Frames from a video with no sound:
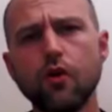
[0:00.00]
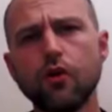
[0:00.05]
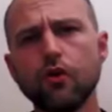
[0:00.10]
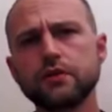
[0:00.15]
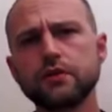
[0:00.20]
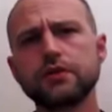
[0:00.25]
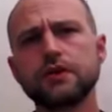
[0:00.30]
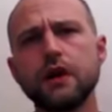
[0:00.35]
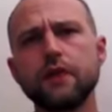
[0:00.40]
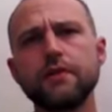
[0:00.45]

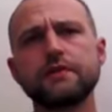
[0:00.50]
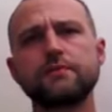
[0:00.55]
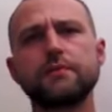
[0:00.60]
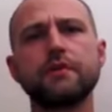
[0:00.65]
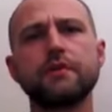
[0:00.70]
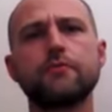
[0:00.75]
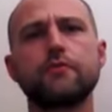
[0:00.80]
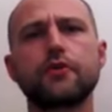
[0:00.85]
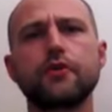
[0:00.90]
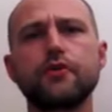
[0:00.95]
Also, it's
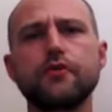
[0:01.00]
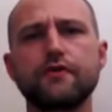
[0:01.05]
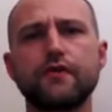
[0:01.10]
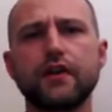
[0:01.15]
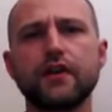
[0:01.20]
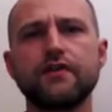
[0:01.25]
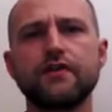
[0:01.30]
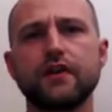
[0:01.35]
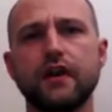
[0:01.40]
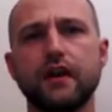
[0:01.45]
been
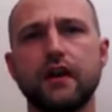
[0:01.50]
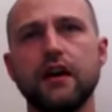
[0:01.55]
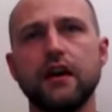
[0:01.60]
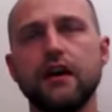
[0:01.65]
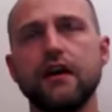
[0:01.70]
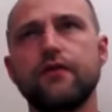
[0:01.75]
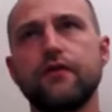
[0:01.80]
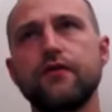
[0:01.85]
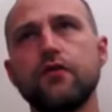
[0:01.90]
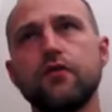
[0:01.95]
proven that
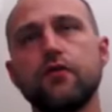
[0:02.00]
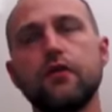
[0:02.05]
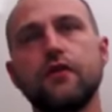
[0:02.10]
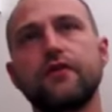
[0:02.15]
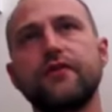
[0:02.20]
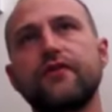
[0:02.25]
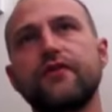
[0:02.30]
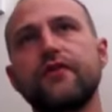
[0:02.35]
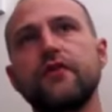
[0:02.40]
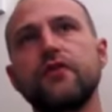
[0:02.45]
if
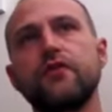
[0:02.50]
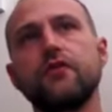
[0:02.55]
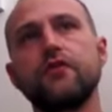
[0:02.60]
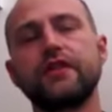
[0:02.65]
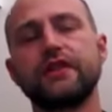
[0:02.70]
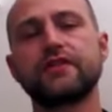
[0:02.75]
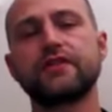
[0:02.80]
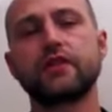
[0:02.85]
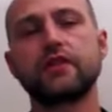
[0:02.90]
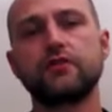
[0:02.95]
your
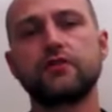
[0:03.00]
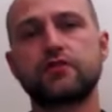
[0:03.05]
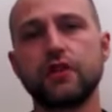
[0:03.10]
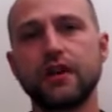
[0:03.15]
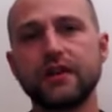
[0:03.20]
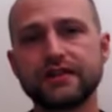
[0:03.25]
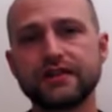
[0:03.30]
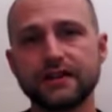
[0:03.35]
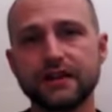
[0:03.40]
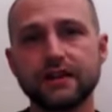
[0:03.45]
food is a
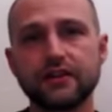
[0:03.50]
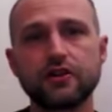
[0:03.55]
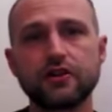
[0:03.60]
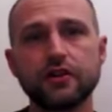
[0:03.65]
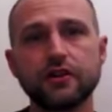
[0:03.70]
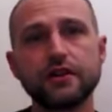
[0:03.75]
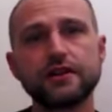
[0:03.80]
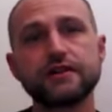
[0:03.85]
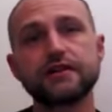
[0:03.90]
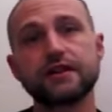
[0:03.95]
contrasting
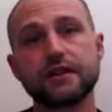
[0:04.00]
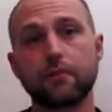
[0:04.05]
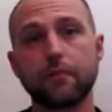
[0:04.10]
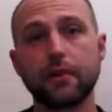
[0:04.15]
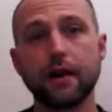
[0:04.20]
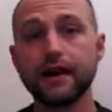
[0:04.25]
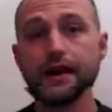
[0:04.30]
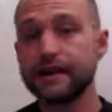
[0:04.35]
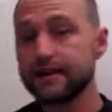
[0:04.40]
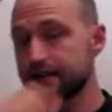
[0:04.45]
colour to the
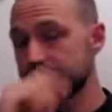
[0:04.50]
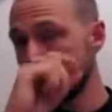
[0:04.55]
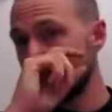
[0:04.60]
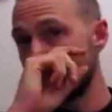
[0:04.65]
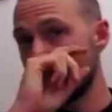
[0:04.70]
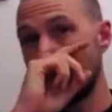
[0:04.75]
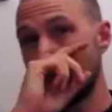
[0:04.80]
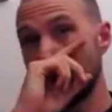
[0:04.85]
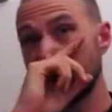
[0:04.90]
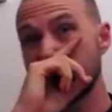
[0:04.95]
plate,
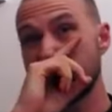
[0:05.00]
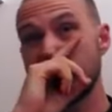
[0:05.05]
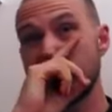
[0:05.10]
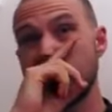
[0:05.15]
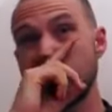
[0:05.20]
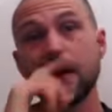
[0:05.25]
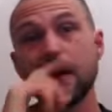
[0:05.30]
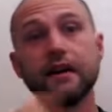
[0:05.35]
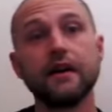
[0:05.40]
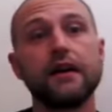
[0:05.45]
so
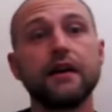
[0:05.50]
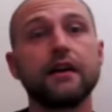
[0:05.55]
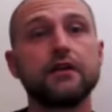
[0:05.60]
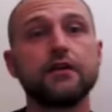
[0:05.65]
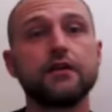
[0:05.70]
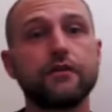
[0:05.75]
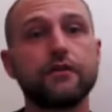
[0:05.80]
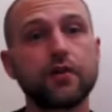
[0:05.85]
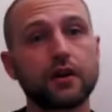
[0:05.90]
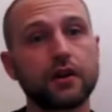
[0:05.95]
i.e.
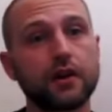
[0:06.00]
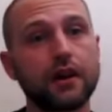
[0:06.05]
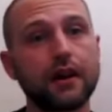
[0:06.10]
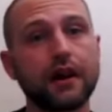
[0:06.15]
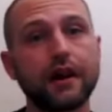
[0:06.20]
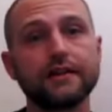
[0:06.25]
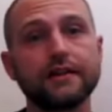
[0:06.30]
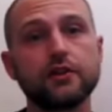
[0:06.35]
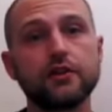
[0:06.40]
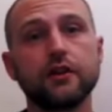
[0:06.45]
you've got a
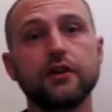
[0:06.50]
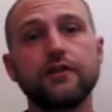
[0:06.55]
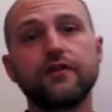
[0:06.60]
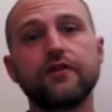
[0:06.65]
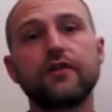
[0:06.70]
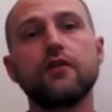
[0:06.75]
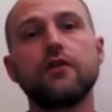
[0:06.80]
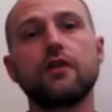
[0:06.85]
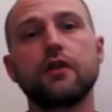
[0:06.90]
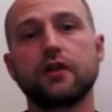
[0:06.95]
light
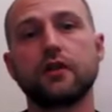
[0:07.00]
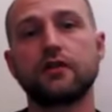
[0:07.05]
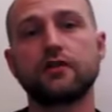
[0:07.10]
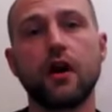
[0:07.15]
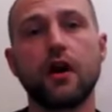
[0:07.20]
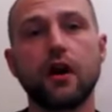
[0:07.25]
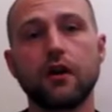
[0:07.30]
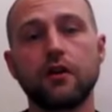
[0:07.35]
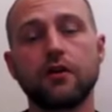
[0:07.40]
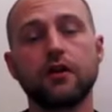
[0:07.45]
coloured food on a
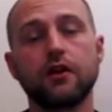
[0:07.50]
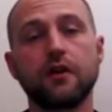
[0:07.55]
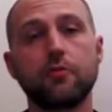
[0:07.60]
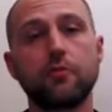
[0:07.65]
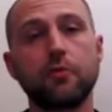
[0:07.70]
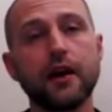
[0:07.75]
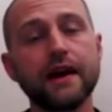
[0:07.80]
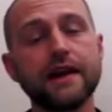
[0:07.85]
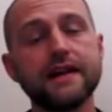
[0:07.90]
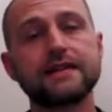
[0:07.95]
dark
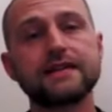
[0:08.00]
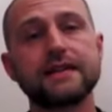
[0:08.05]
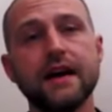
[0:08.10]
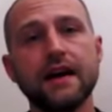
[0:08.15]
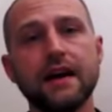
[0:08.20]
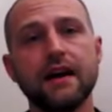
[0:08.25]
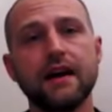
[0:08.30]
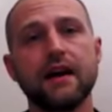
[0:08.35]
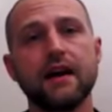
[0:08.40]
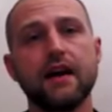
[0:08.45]
coloured plate,
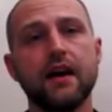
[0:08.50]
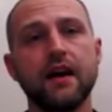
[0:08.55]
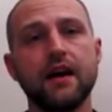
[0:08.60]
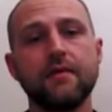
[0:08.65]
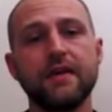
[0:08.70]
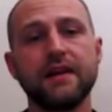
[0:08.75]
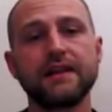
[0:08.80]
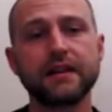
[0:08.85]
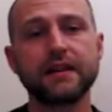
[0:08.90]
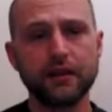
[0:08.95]

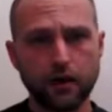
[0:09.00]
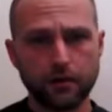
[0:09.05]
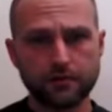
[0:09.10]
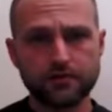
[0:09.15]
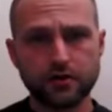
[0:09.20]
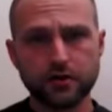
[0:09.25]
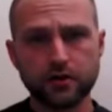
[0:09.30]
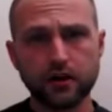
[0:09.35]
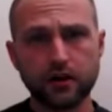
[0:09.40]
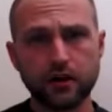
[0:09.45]
it's an
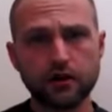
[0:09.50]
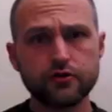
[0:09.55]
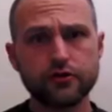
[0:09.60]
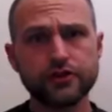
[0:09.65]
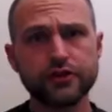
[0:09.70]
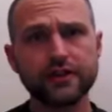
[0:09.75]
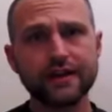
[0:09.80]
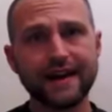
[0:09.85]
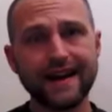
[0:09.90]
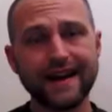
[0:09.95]
optical
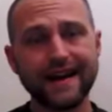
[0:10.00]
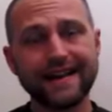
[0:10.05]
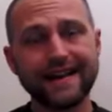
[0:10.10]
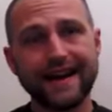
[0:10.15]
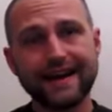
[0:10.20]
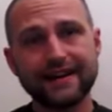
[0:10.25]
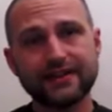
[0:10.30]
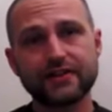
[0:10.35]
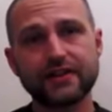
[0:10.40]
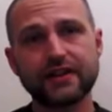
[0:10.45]
illusion, and